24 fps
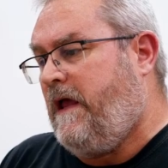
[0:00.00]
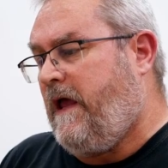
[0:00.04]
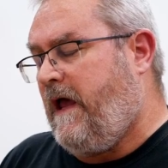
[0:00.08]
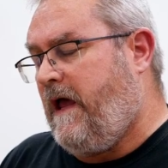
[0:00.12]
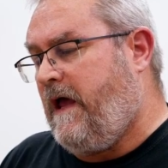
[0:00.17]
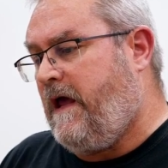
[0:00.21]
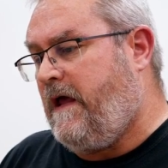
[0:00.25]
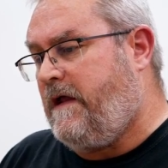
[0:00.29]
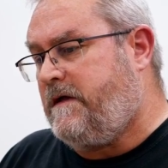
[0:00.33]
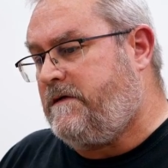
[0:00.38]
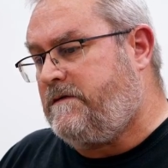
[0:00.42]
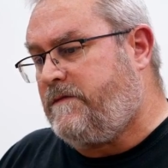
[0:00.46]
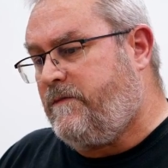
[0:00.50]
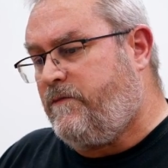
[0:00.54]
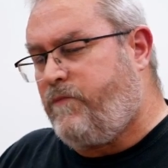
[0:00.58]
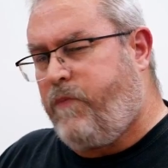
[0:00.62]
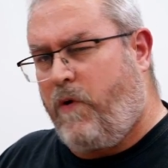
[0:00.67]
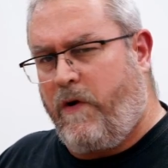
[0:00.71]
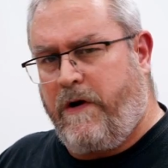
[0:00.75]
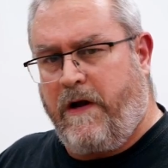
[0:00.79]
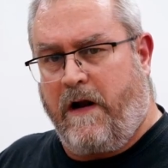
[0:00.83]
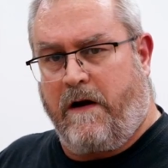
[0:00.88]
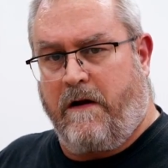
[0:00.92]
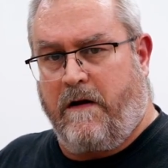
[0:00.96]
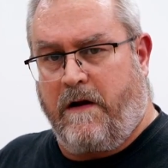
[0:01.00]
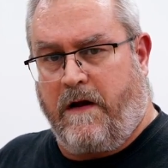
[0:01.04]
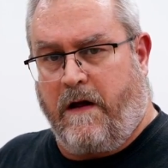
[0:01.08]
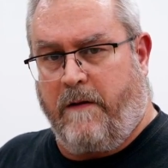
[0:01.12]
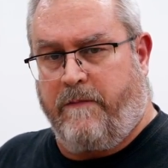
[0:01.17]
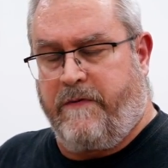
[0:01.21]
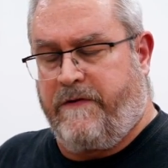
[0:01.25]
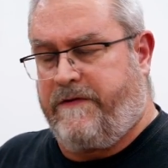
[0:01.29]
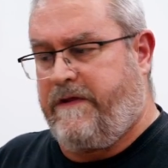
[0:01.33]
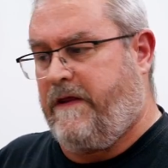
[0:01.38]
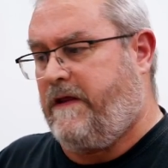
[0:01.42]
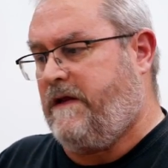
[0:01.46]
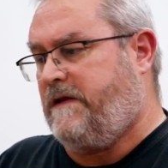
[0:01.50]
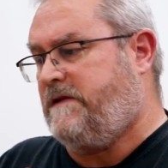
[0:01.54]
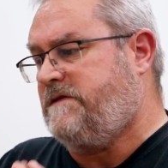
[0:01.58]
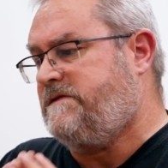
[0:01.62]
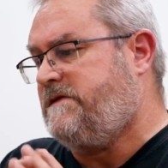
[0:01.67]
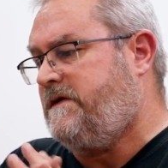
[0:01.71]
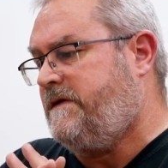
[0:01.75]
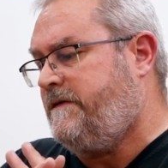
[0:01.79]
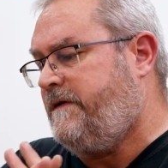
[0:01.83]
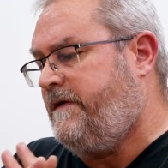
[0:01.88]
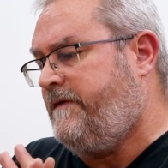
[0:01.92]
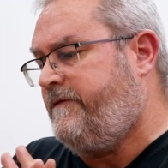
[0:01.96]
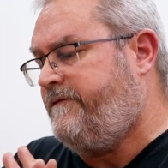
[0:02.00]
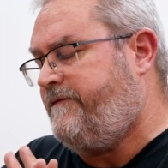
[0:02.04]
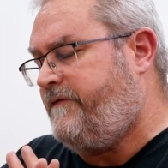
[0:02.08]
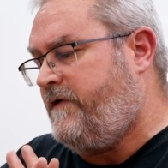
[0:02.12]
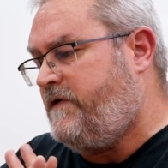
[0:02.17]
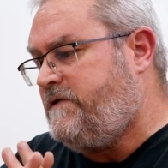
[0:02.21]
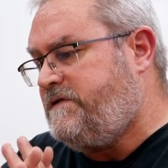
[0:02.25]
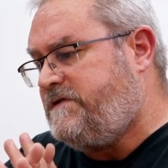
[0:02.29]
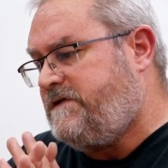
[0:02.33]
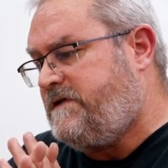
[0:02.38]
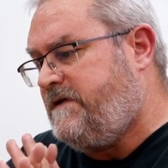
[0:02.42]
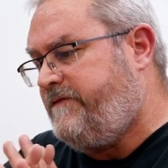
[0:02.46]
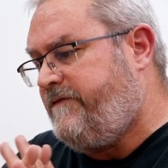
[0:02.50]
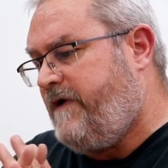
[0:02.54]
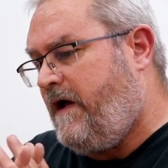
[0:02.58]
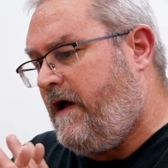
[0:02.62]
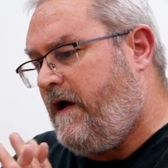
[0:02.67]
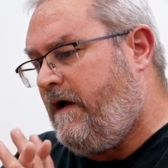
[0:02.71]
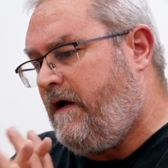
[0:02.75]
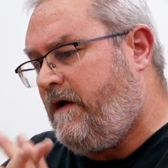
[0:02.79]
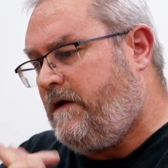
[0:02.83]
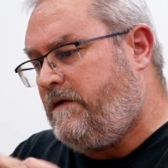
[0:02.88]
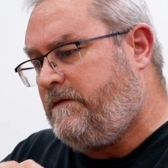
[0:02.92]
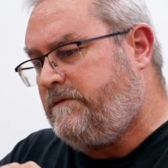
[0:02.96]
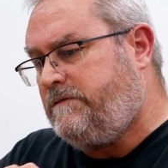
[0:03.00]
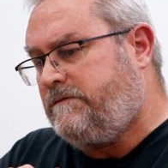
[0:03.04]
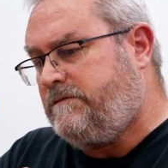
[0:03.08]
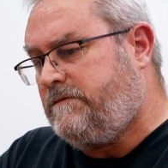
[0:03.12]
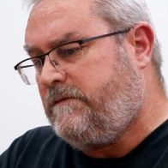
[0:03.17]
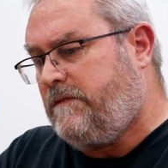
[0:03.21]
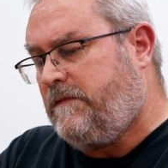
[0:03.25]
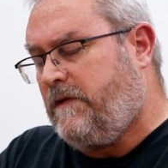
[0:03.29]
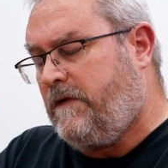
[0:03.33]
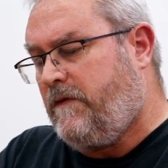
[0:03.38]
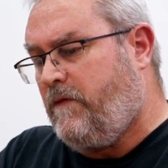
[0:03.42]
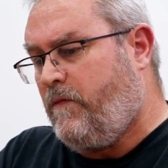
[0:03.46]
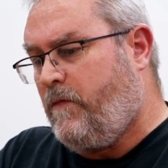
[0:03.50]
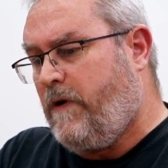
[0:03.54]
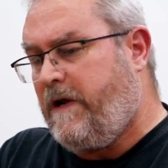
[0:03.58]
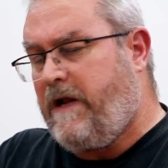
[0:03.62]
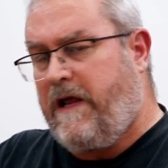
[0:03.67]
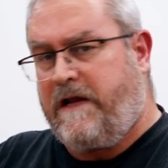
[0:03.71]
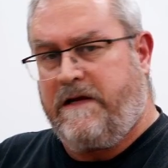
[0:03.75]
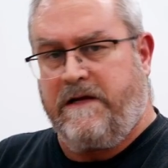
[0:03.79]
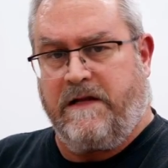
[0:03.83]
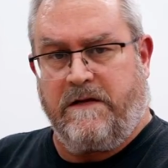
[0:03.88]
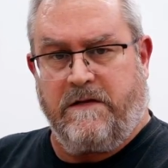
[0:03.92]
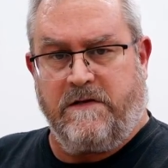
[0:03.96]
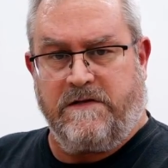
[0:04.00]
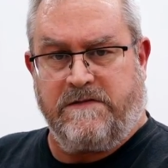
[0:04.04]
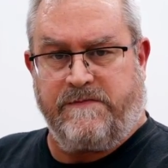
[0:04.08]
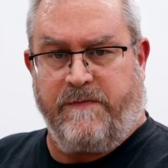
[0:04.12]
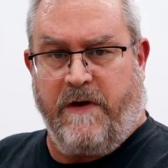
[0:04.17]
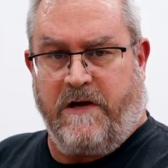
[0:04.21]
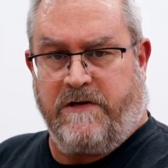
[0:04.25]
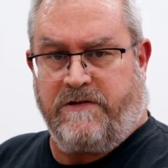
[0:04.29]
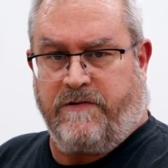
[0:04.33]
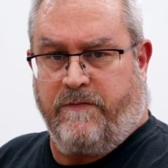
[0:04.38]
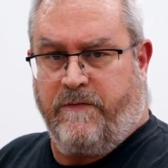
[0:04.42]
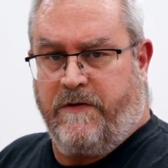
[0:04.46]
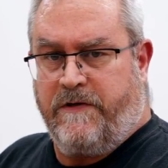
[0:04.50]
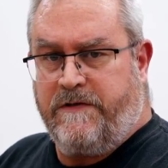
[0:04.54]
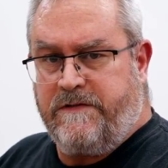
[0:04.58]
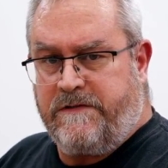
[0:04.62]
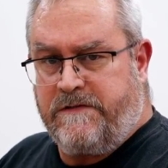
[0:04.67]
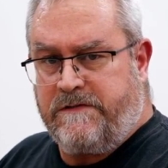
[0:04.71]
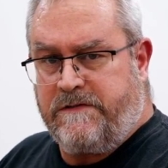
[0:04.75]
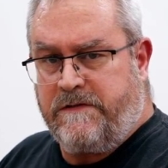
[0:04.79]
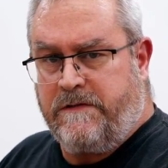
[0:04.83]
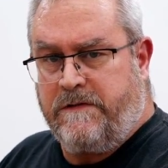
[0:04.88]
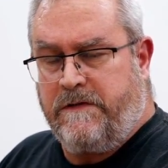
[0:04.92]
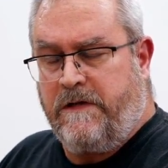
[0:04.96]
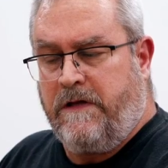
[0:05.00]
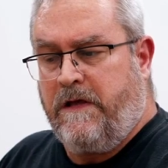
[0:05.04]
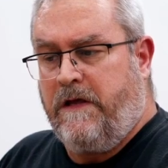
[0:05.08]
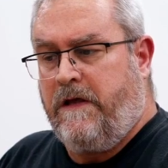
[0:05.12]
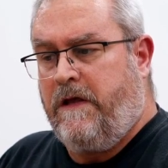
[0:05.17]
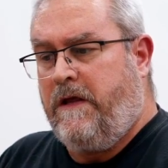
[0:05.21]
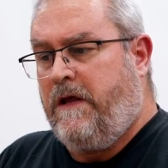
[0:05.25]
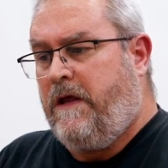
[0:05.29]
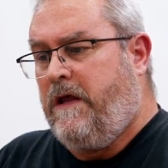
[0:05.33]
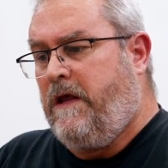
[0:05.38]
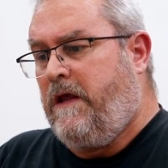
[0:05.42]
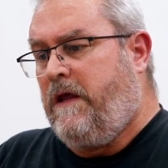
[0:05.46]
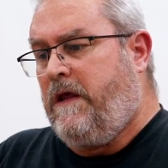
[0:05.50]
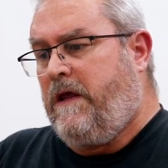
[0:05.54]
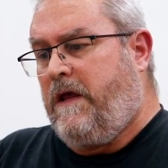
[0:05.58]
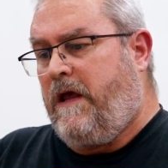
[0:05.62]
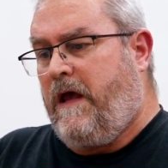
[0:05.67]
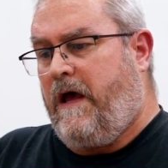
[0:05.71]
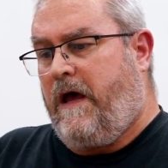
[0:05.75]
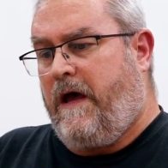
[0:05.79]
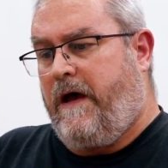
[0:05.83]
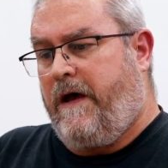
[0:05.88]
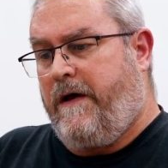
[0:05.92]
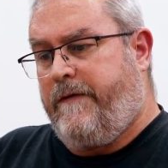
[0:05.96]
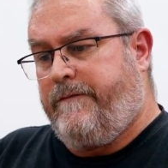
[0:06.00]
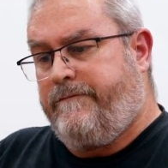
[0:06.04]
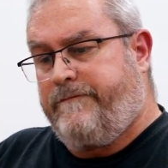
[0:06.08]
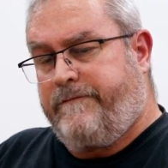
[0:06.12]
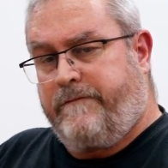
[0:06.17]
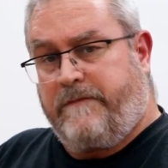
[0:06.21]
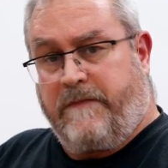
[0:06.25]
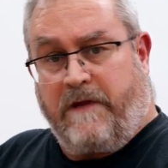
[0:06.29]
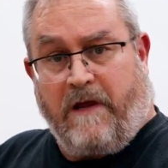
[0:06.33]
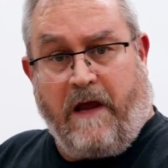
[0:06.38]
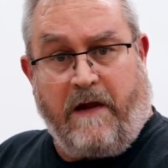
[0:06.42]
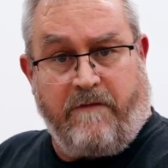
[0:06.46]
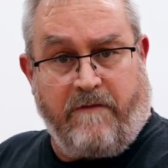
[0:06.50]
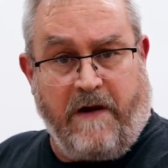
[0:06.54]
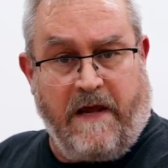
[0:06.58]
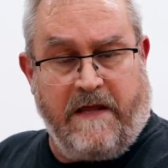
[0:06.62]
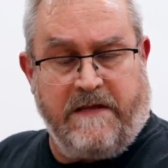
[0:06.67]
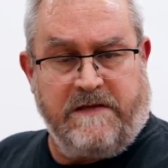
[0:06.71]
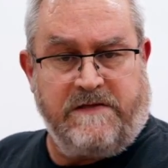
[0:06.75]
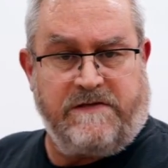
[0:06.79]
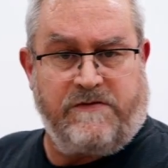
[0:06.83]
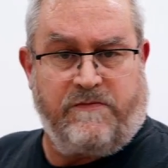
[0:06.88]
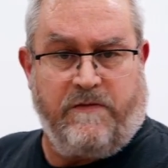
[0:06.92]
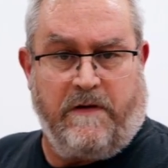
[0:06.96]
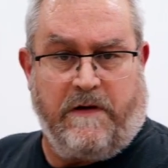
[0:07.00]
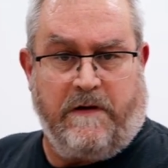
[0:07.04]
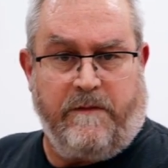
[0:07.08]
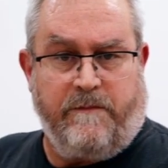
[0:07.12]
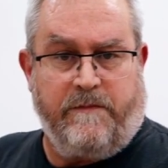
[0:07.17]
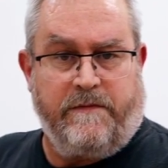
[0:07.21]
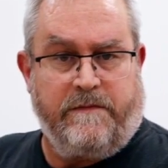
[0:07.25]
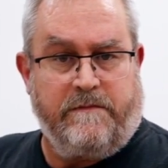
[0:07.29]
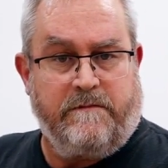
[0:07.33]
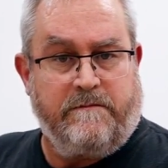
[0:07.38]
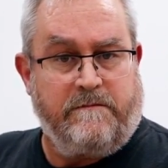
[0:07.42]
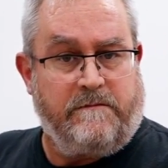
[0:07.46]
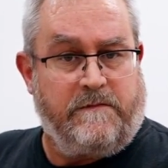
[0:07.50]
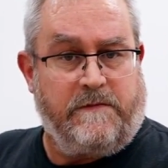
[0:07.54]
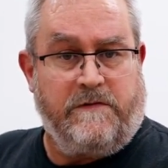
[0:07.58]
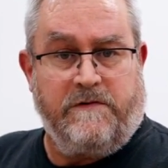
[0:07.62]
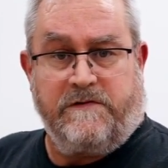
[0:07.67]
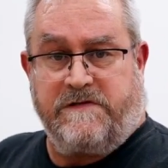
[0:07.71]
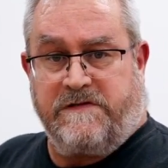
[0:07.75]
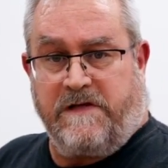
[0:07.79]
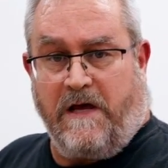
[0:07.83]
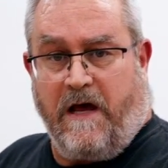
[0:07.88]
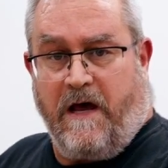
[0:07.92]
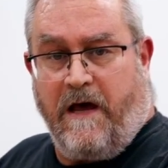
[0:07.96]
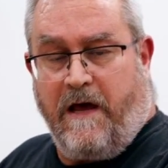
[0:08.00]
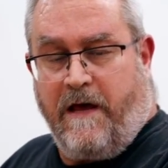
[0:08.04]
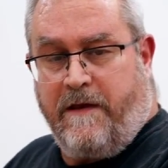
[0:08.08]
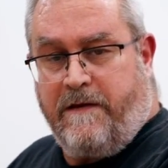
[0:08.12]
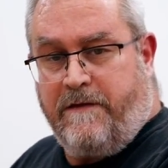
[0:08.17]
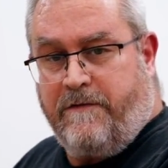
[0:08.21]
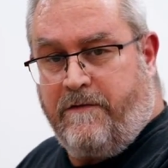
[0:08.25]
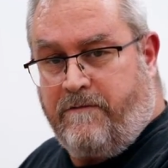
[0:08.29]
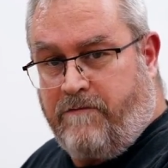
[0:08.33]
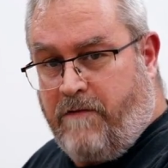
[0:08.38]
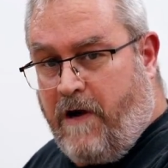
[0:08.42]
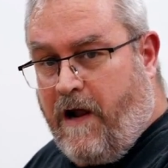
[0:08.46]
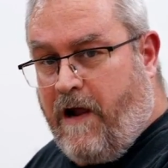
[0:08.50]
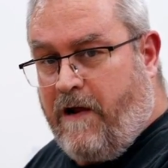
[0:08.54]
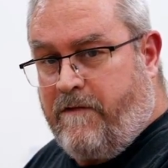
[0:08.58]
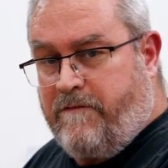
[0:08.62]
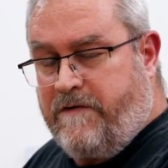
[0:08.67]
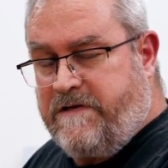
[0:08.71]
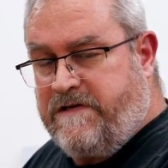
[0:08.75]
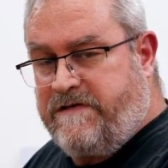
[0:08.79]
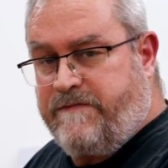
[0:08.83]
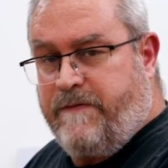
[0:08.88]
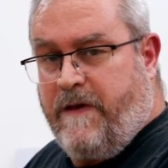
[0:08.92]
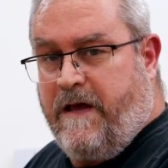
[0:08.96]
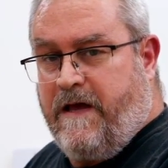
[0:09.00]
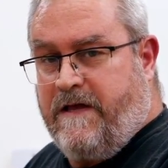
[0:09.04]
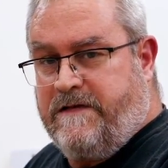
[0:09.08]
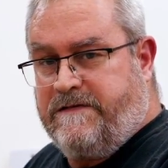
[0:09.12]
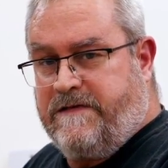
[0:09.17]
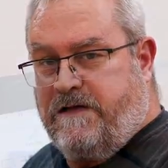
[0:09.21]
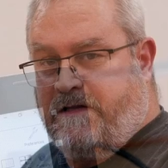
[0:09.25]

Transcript: and point out a couple things. First of all, when I did those measurements, I ran the sweep. You saw the raw response